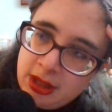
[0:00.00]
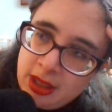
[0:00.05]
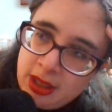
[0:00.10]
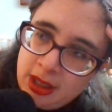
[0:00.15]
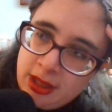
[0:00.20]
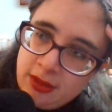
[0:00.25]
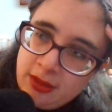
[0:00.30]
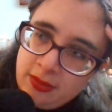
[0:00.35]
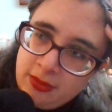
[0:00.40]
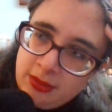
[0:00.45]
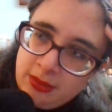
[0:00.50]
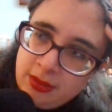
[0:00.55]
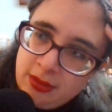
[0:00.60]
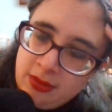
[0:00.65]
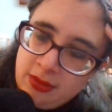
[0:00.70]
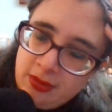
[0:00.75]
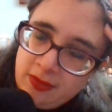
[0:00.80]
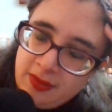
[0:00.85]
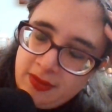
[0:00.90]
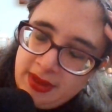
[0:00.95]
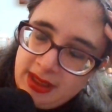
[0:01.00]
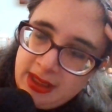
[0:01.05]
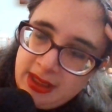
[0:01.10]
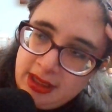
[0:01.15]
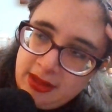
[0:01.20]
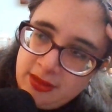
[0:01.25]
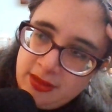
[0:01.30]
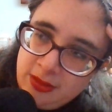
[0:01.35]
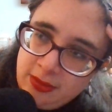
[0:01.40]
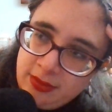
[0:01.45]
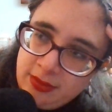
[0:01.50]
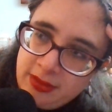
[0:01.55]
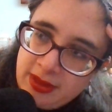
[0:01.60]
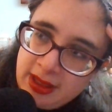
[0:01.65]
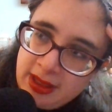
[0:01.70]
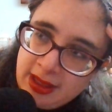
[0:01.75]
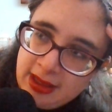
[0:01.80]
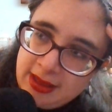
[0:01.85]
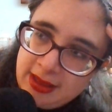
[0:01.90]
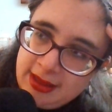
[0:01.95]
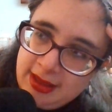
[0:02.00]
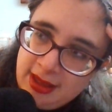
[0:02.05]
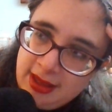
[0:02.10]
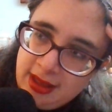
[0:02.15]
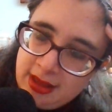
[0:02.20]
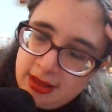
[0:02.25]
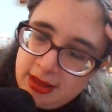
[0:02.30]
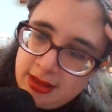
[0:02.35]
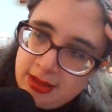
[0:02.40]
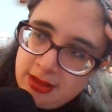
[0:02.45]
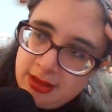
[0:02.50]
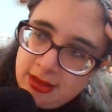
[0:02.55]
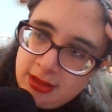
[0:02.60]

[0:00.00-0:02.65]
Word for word: I don't know if I, I don't think I did.